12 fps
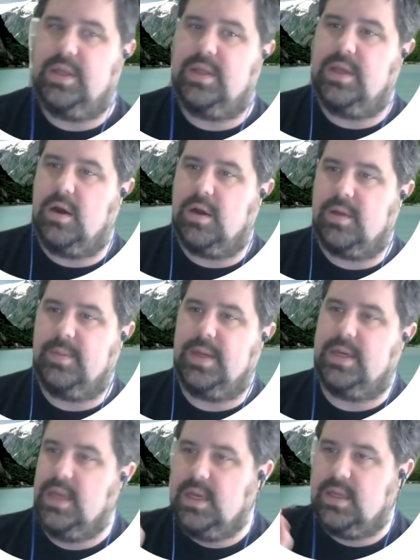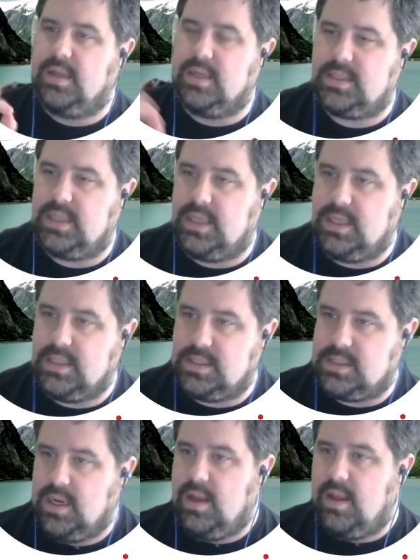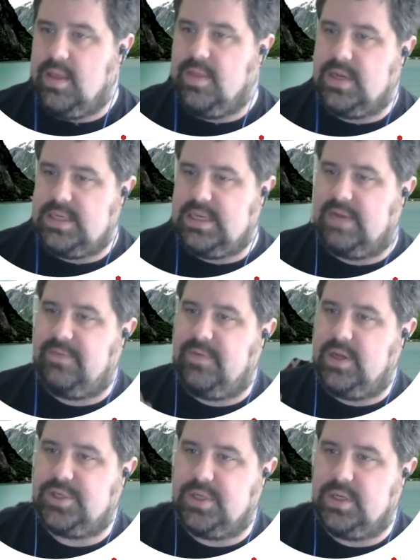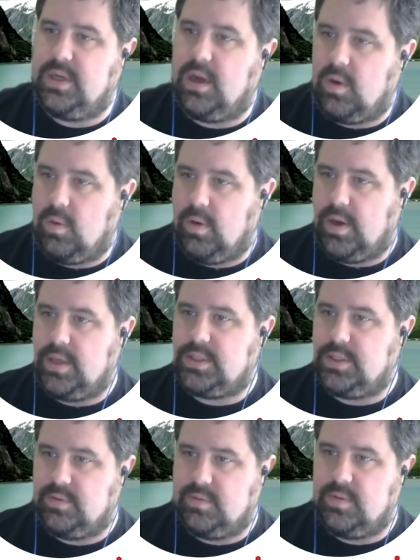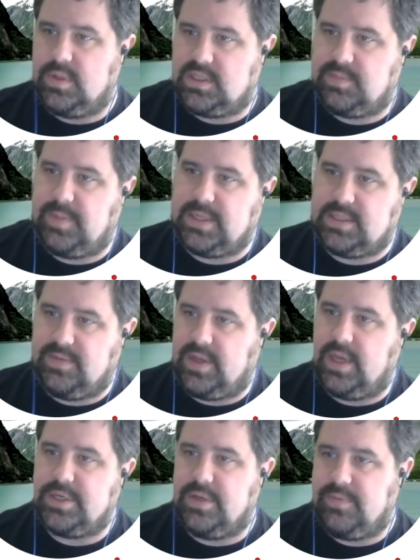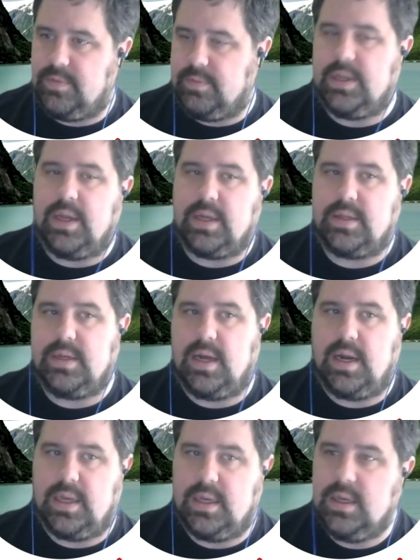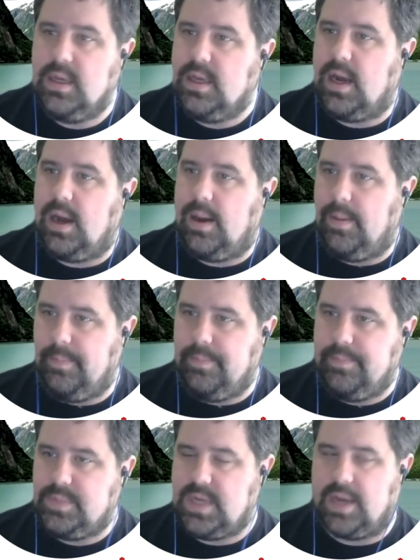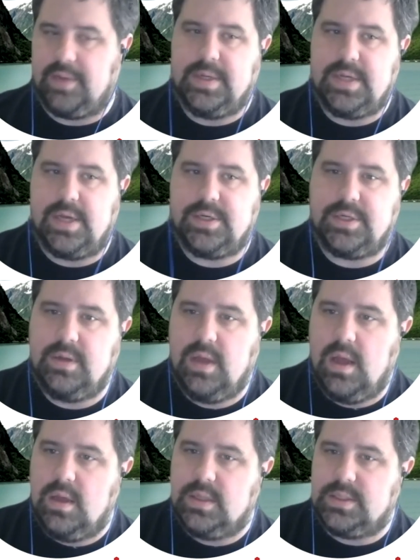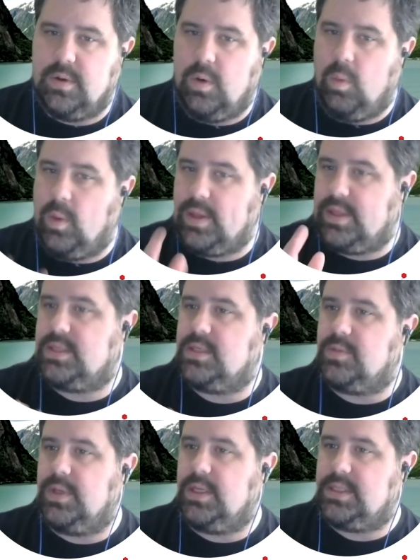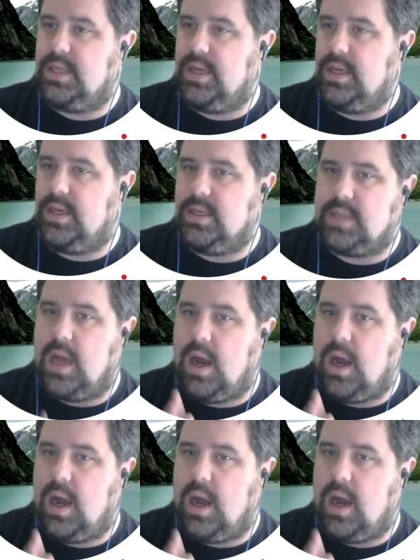in the argument. This is the definition according to the specification if you read like the Dottie documentation. So what this is really saying is